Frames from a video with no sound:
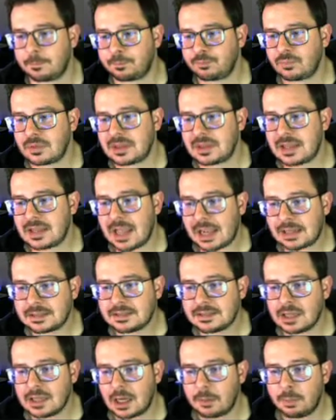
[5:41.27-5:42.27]
Next
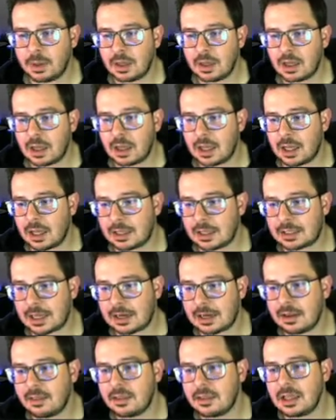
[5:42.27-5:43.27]
up, kind
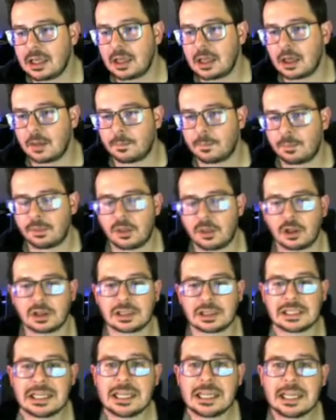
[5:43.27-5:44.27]
of the
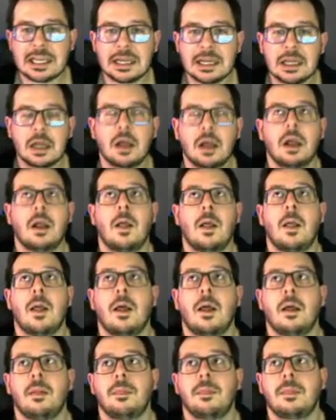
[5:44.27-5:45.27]
lead
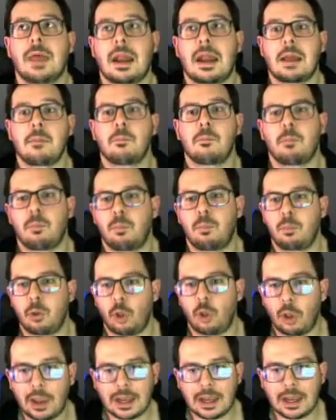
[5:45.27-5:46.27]
that I'm
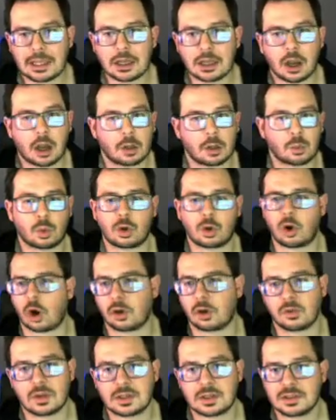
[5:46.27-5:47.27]
planning on
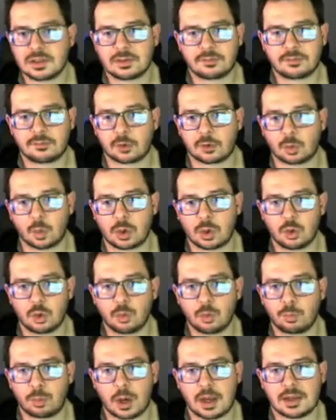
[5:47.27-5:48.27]
regardless for what Hoop
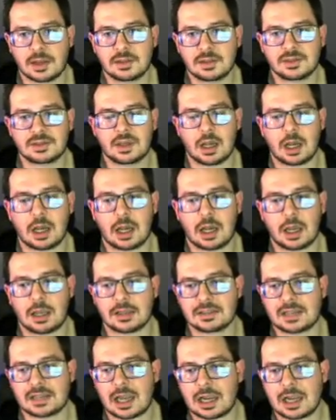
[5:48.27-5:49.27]
brings is
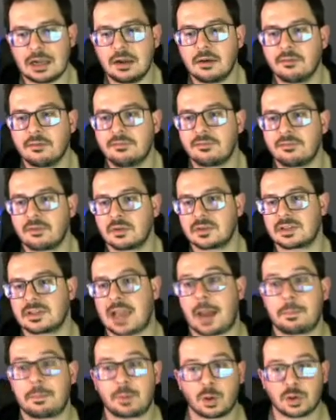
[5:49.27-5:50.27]
kind of
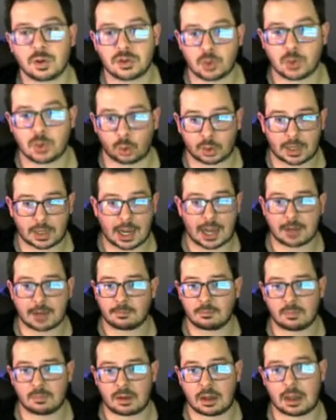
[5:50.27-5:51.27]
Zapdos
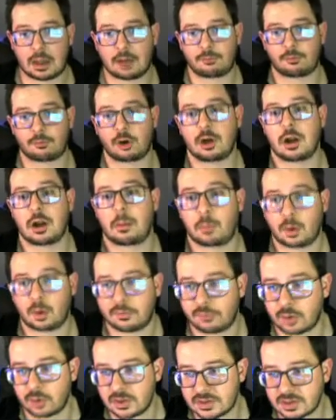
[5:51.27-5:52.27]
Torracat for a number of
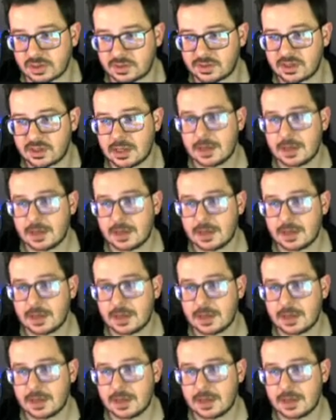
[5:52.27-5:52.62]
reasons.